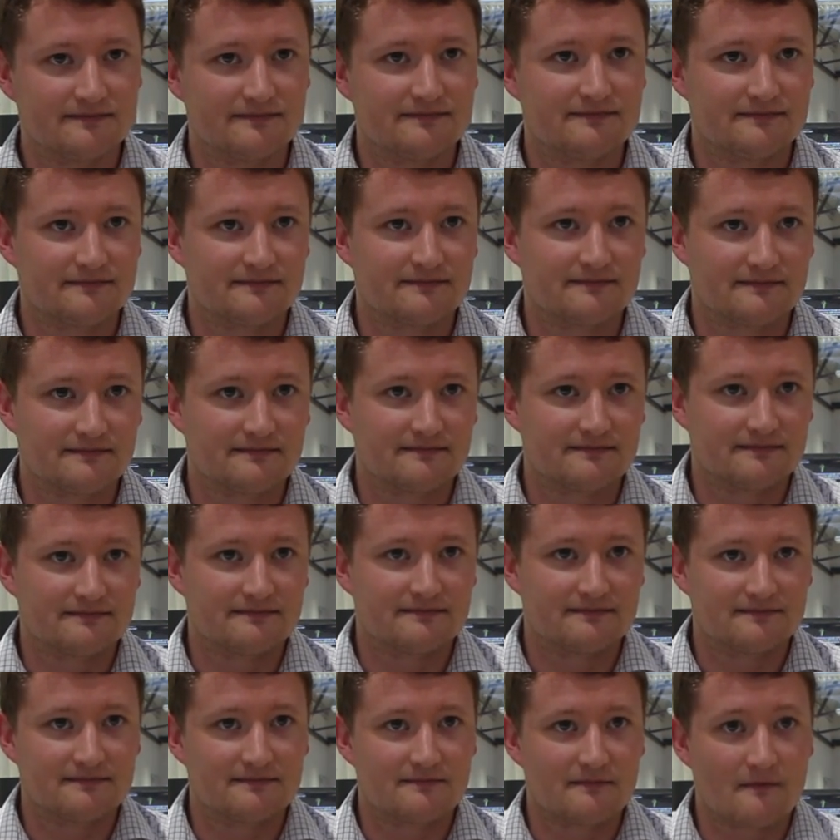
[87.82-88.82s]
So how
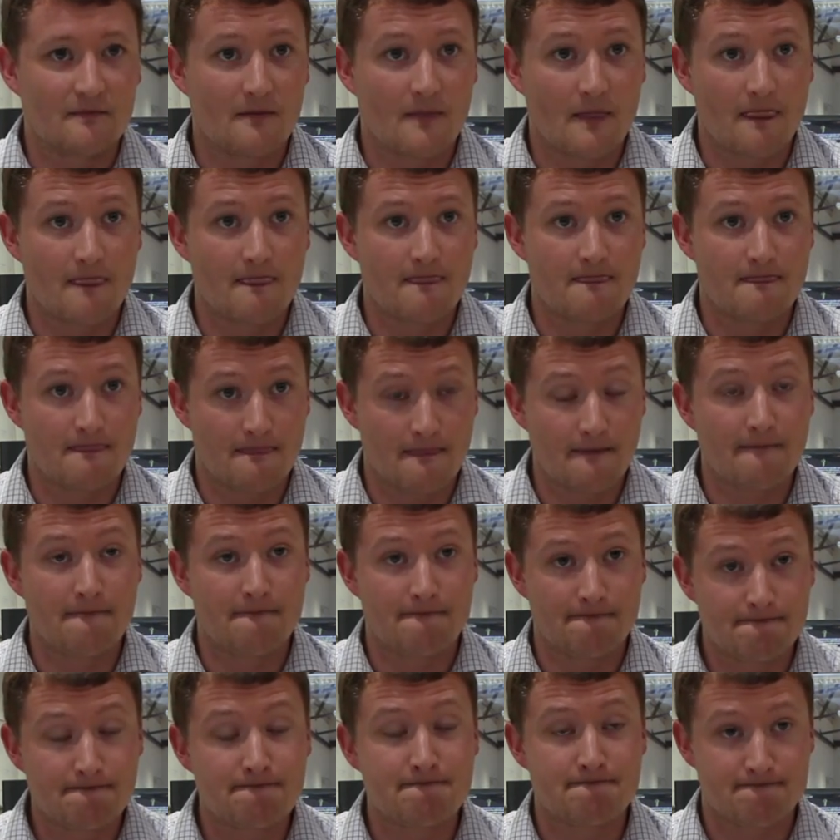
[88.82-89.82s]
many different
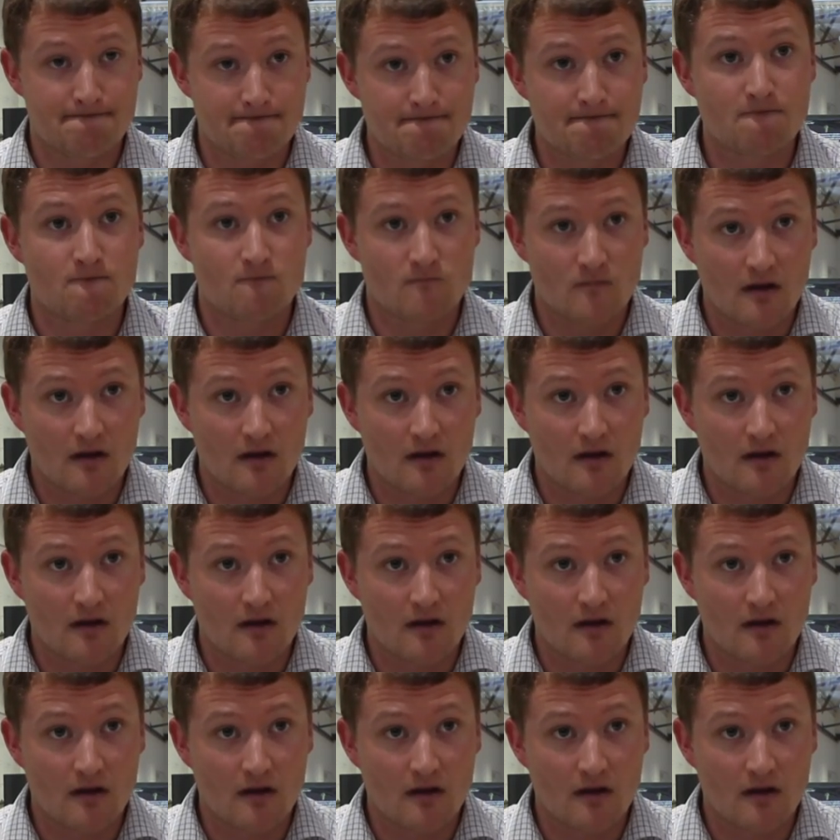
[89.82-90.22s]
units?